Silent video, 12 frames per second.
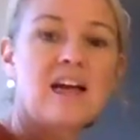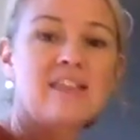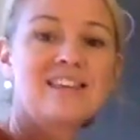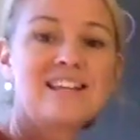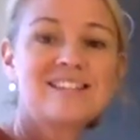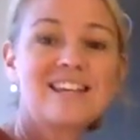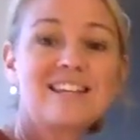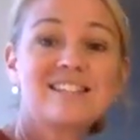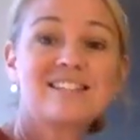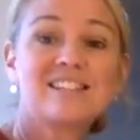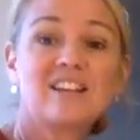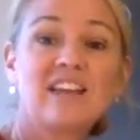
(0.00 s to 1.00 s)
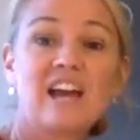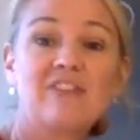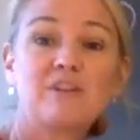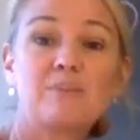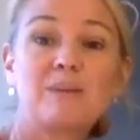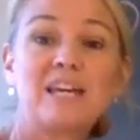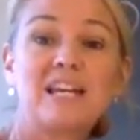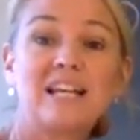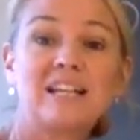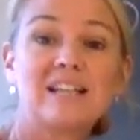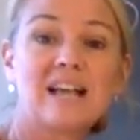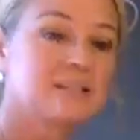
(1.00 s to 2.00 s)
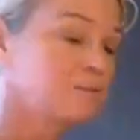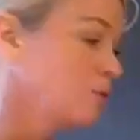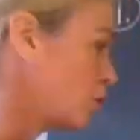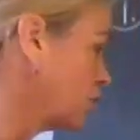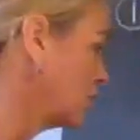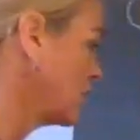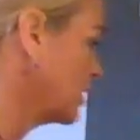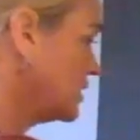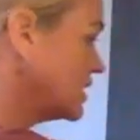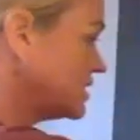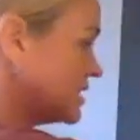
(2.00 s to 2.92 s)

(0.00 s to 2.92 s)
this is still a repeating decimal. This